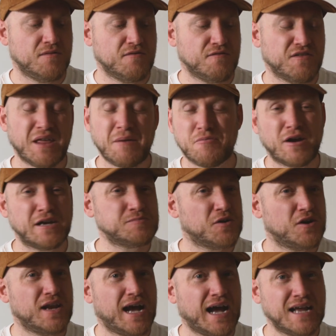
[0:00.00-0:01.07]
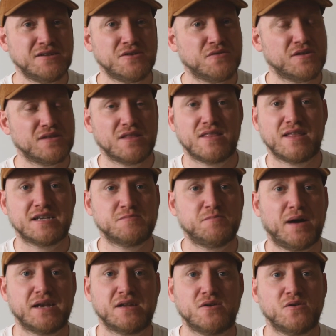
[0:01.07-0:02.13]
For that price point, I don't think that that's
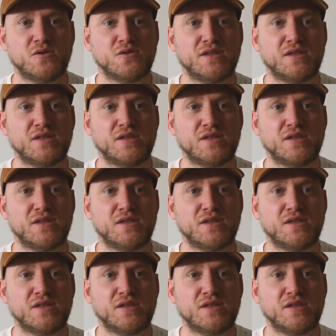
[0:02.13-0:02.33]
bad at all.